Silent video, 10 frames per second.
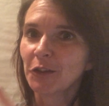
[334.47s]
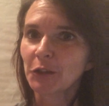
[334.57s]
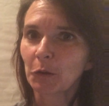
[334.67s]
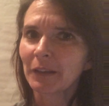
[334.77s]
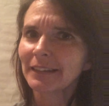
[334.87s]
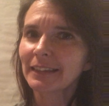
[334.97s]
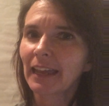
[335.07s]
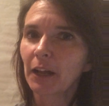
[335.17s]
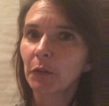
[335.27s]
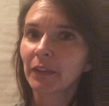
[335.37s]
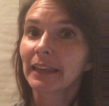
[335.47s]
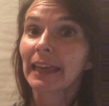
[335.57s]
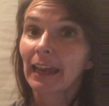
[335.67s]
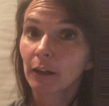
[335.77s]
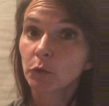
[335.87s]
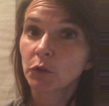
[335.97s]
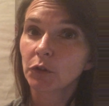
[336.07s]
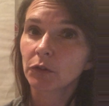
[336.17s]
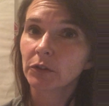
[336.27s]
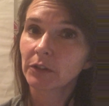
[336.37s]
So let's count the
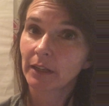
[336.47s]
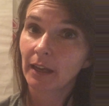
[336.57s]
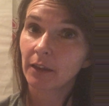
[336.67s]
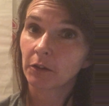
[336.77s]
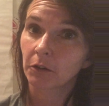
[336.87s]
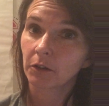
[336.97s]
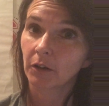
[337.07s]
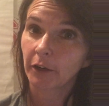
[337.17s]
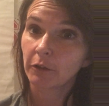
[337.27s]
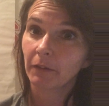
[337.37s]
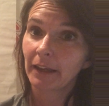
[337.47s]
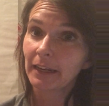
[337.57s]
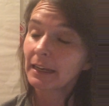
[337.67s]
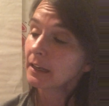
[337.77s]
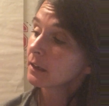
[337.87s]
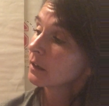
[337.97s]
counters together. Are you ready?